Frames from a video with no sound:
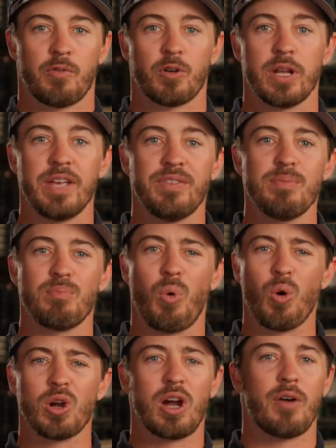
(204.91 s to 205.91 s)
For even
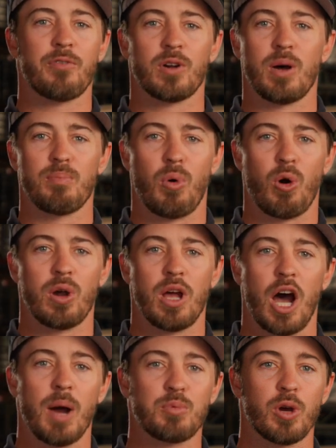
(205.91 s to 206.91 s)
more comfort on board,
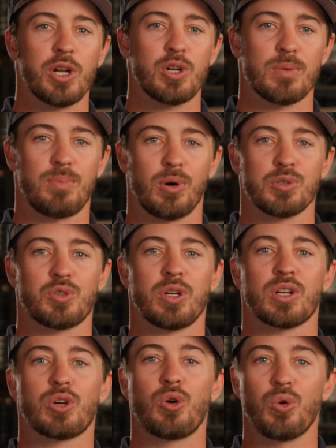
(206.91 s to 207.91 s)
upgrade your upholstery
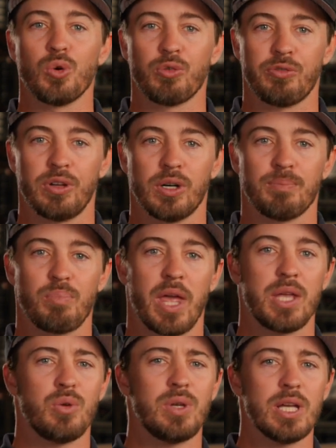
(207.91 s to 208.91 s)
to Cool Feel, a
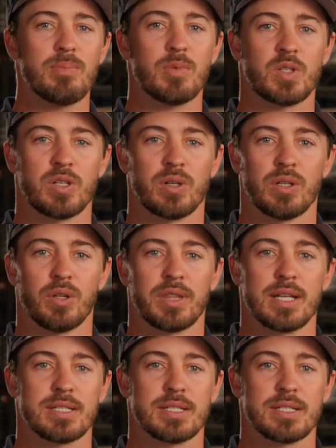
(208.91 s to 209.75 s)
unique material that